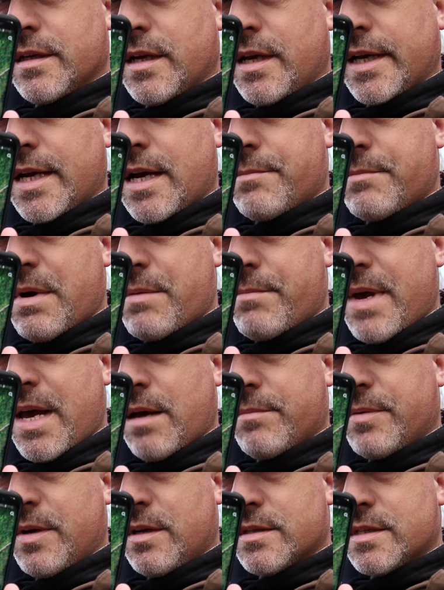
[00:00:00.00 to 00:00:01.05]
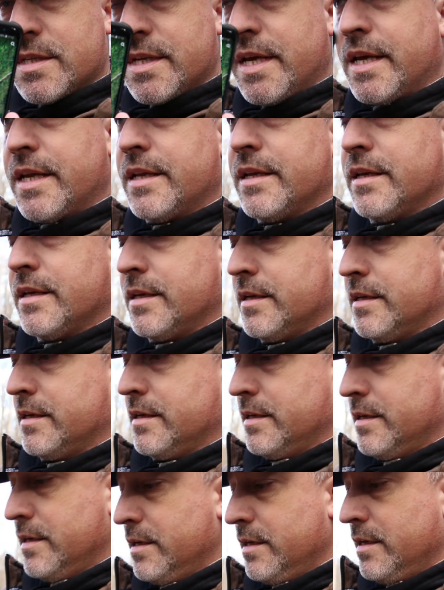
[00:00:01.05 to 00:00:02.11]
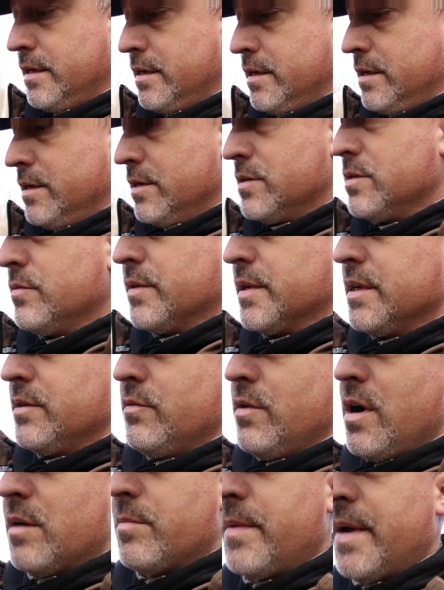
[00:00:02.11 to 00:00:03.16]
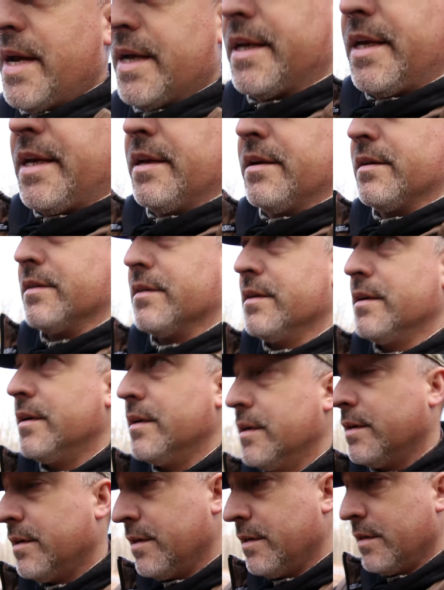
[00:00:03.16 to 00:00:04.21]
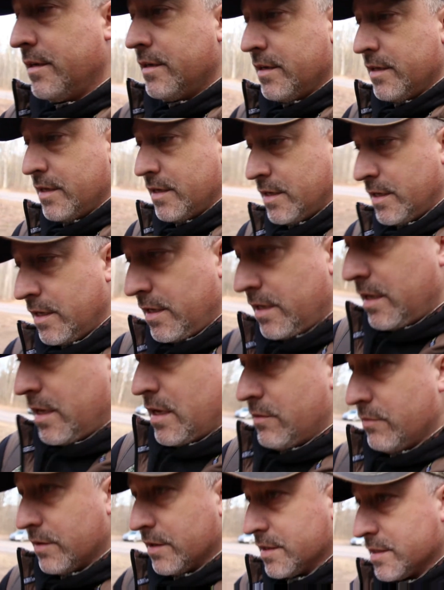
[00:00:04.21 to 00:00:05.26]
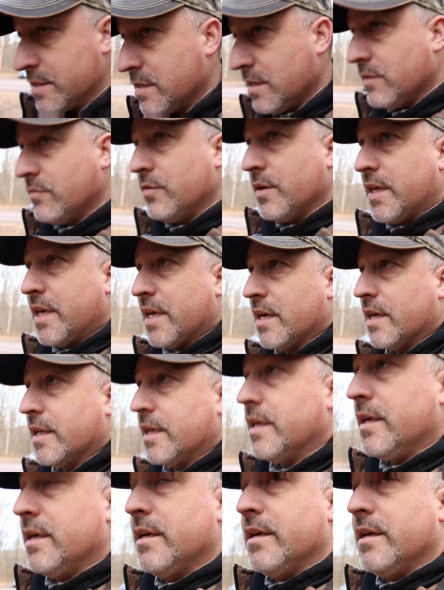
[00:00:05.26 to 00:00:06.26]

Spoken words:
I got my map all set. So we're gonna walk back here and we're gonna see if we can't